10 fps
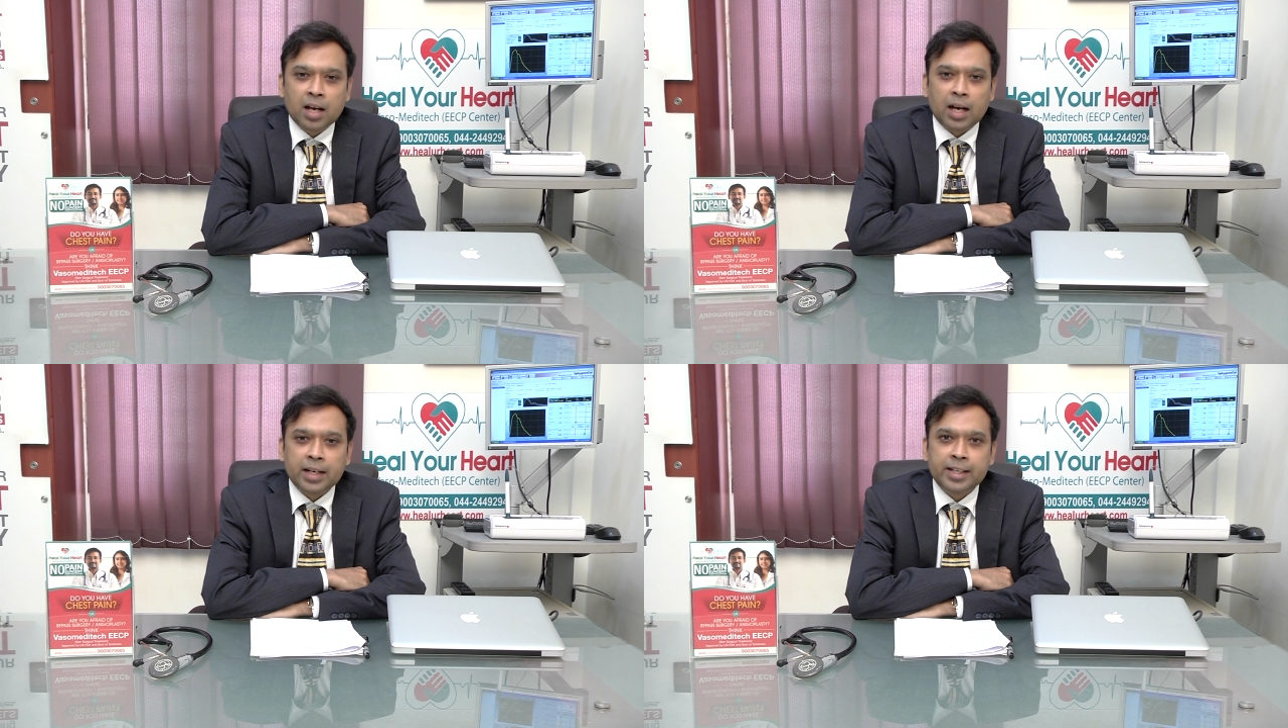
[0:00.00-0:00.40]

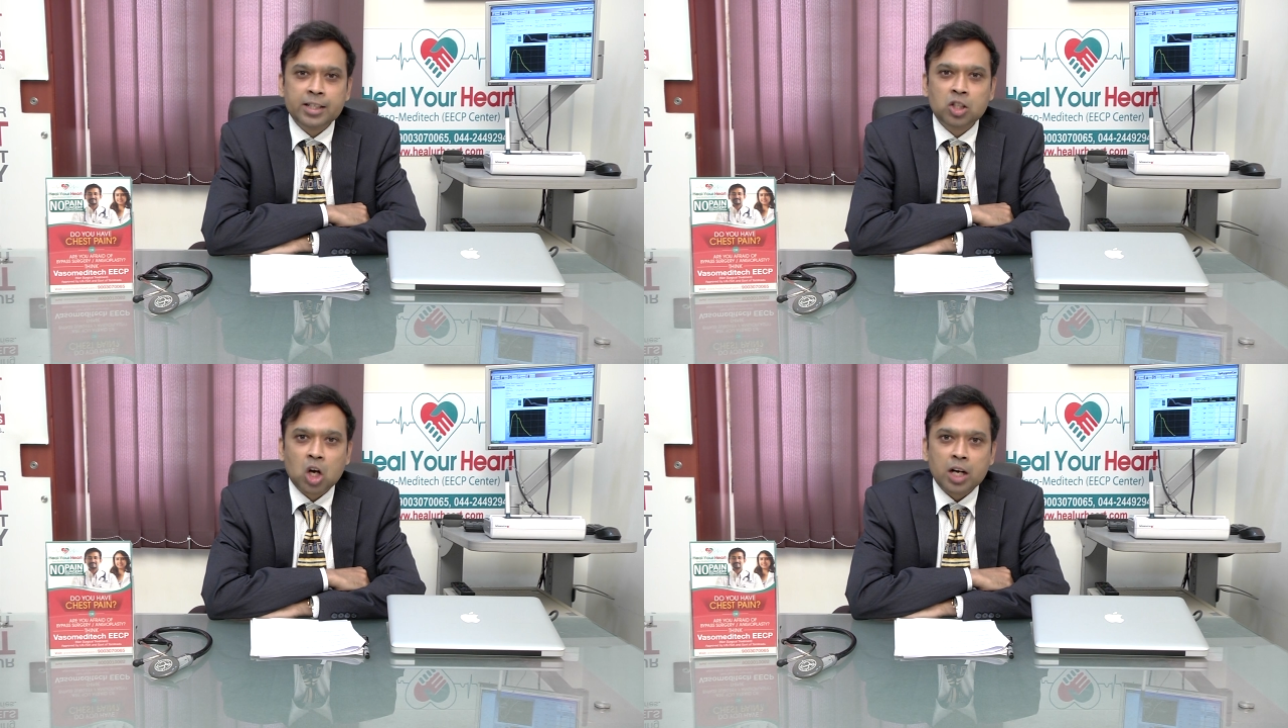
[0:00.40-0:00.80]
and it
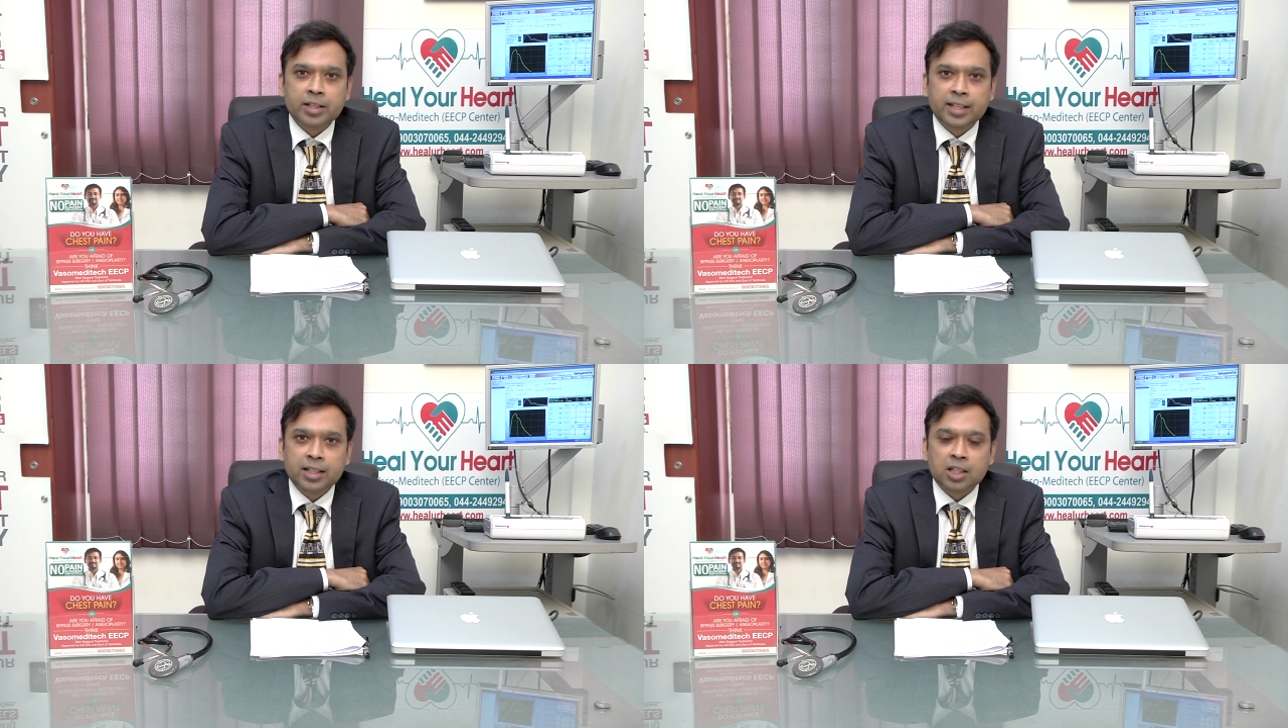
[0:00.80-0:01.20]
is
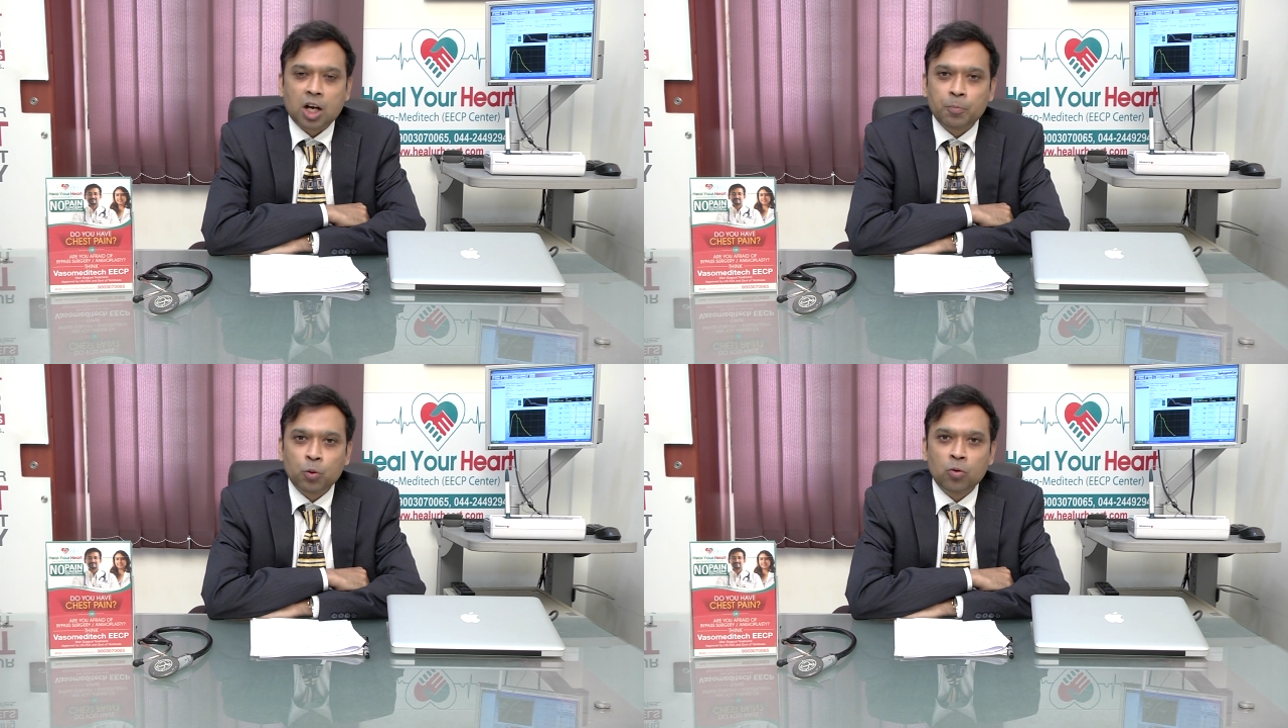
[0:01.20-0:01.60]
not yet
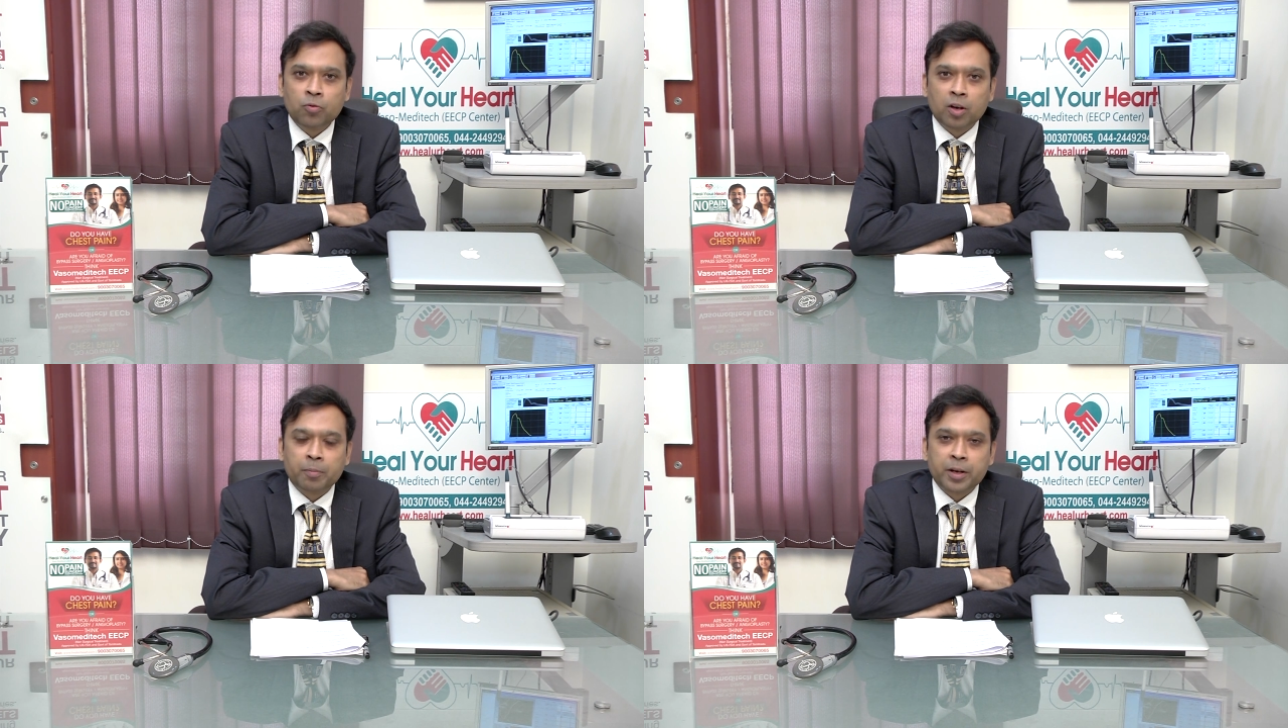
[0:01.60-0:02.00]

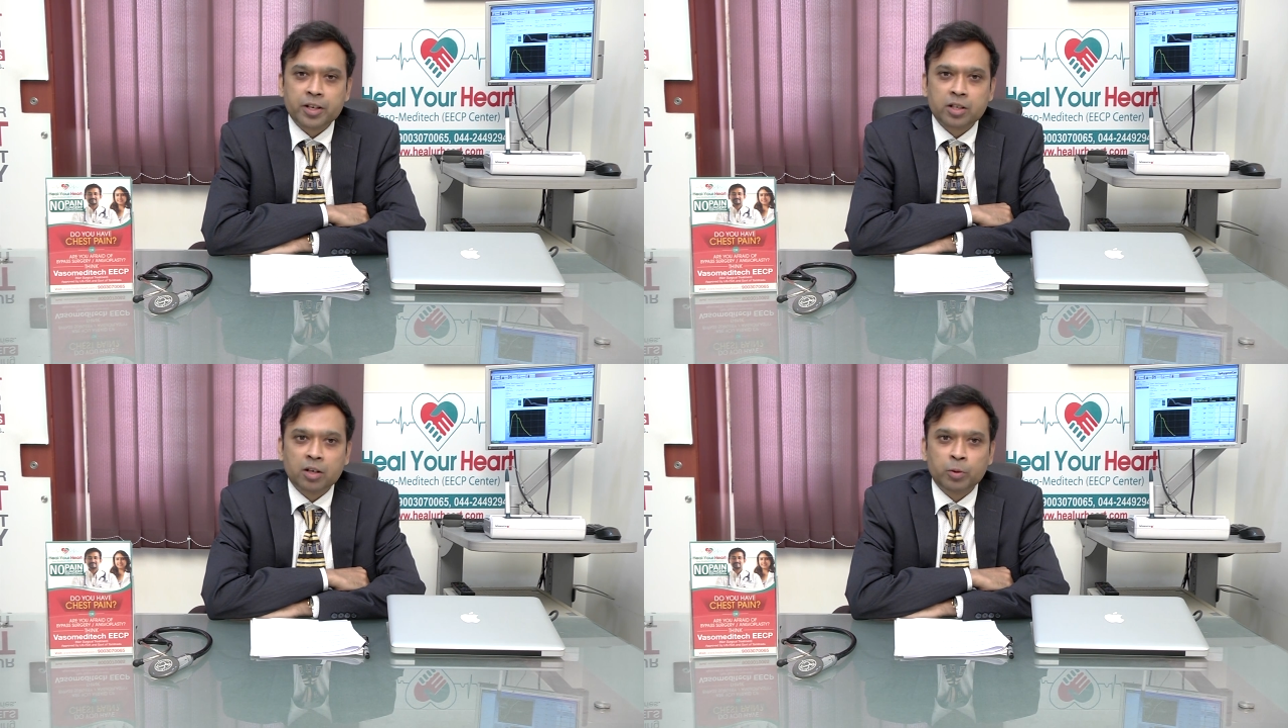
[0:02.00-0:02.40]
approved for
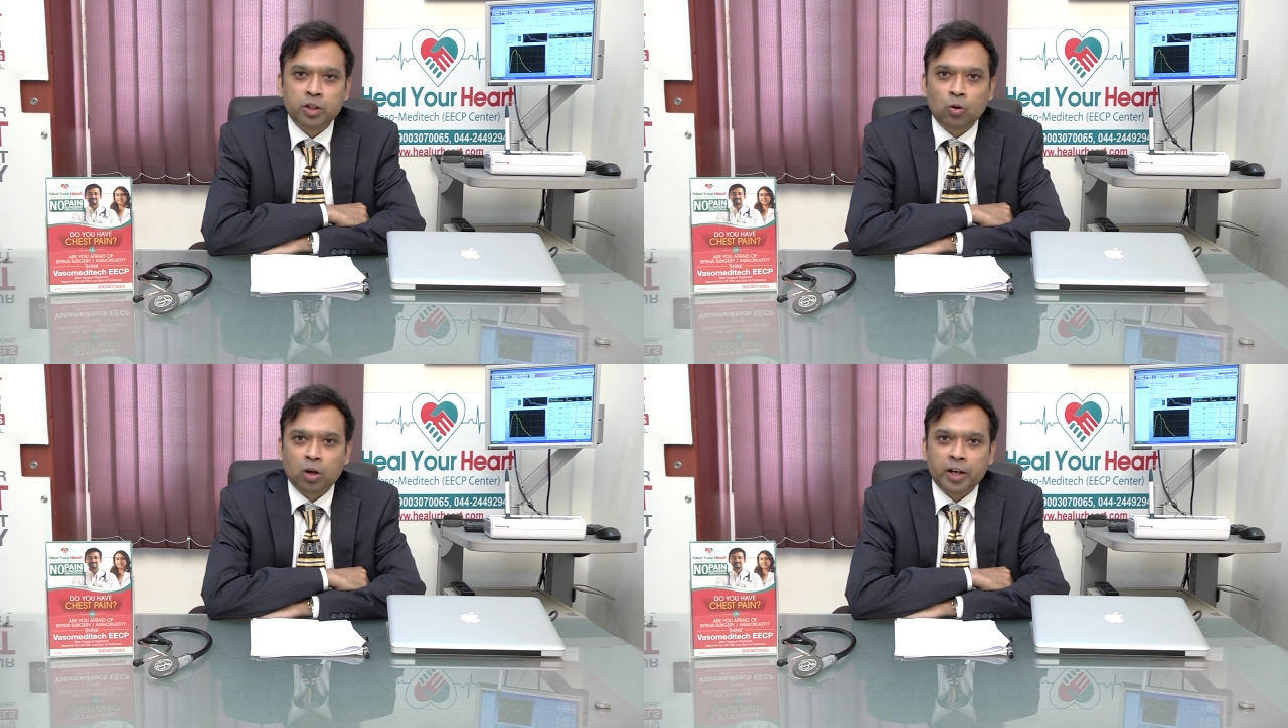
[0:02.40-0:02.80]
patient
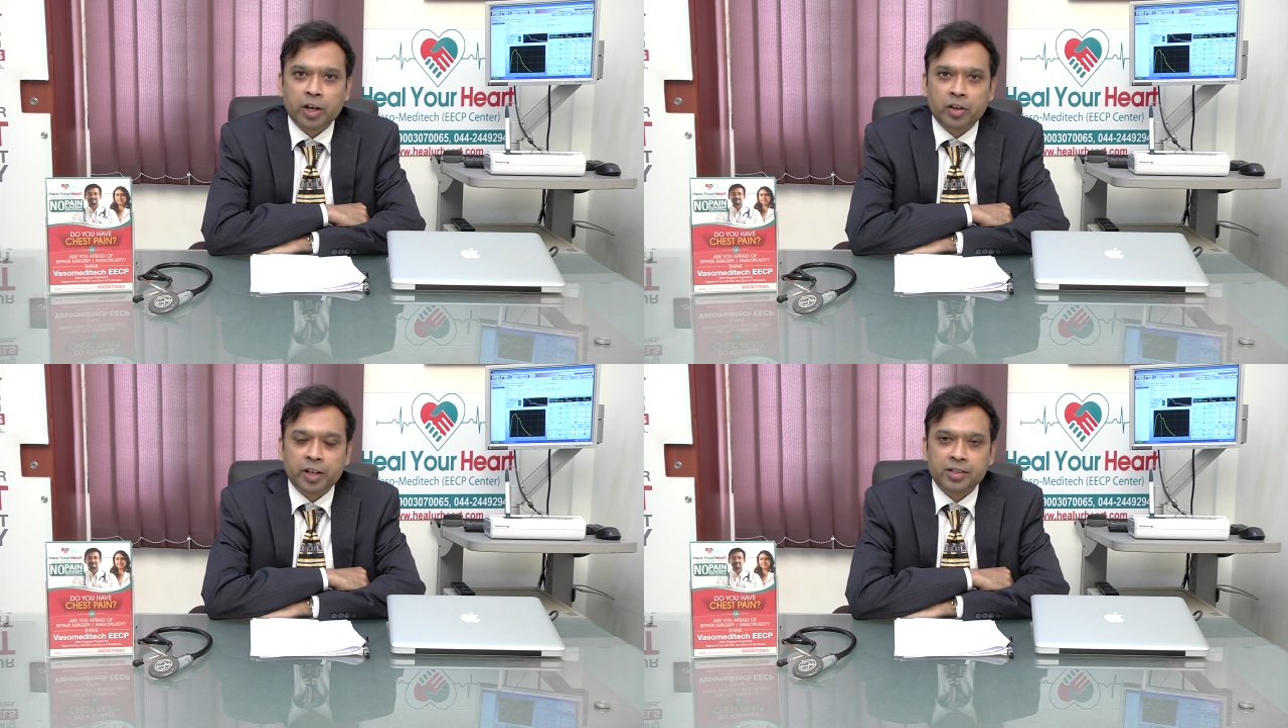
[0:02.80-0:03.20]
with coronary
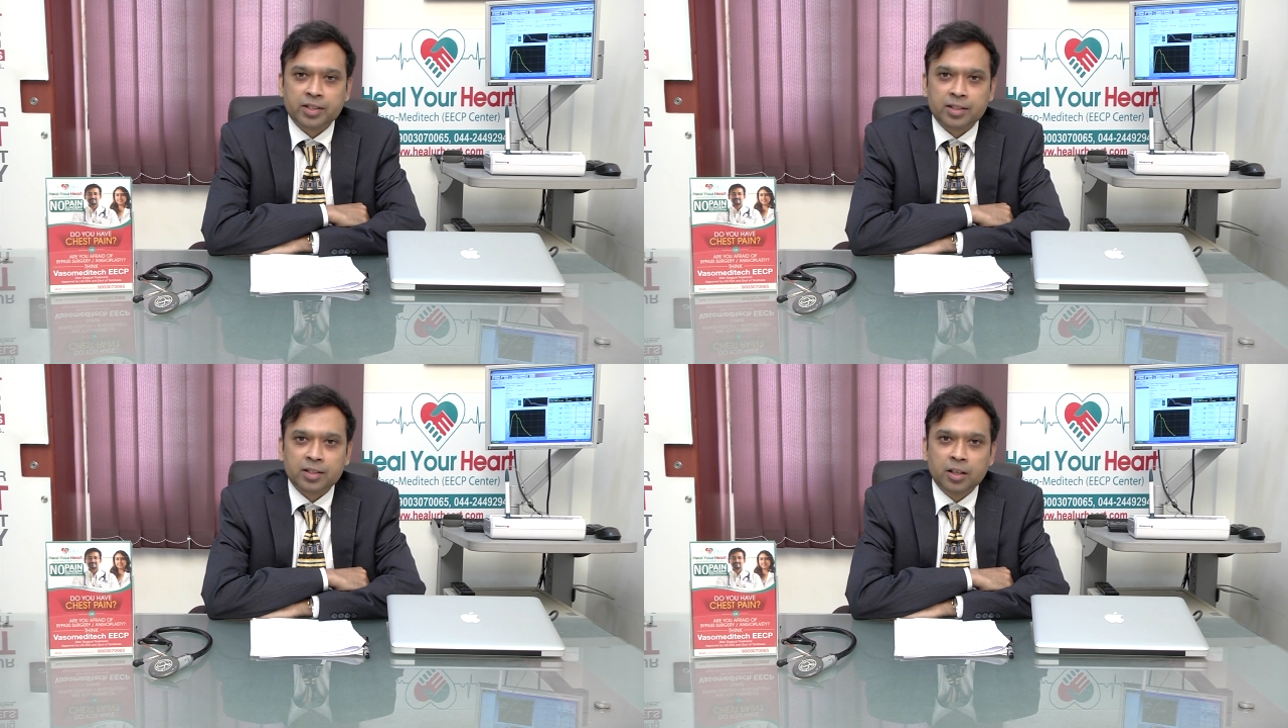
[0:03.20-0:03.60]
artery
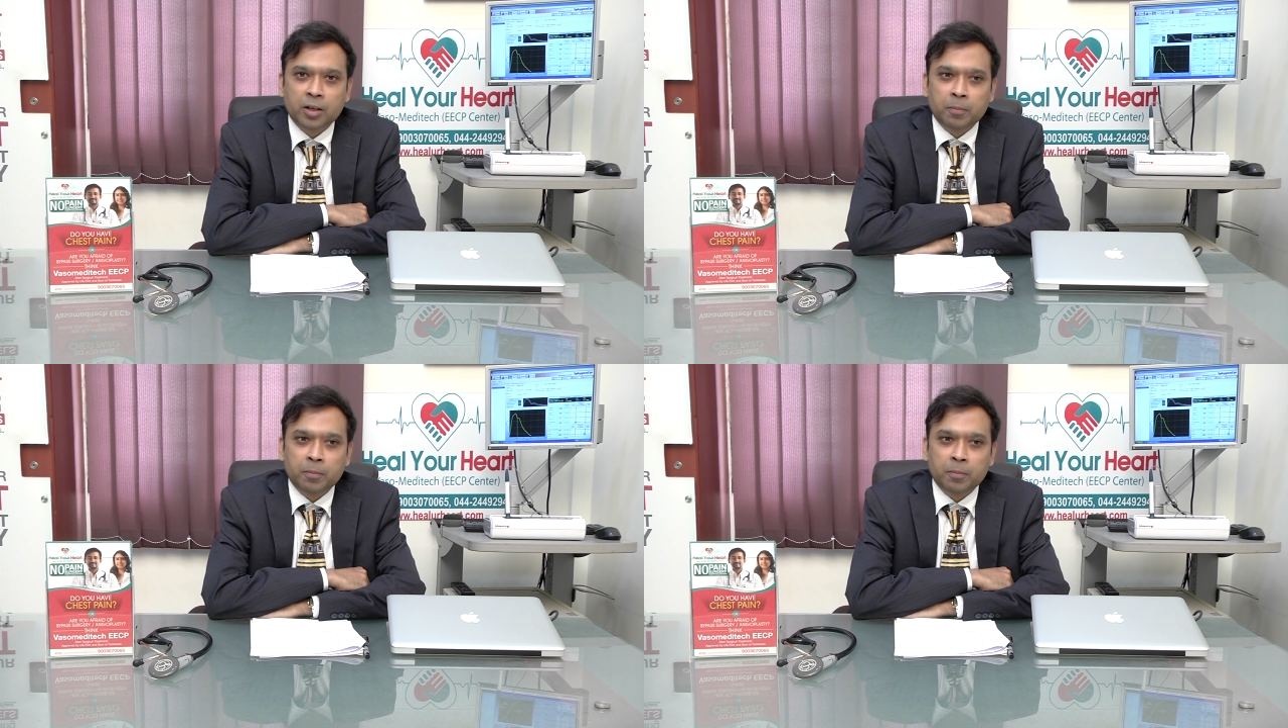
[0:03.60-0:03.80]
disease,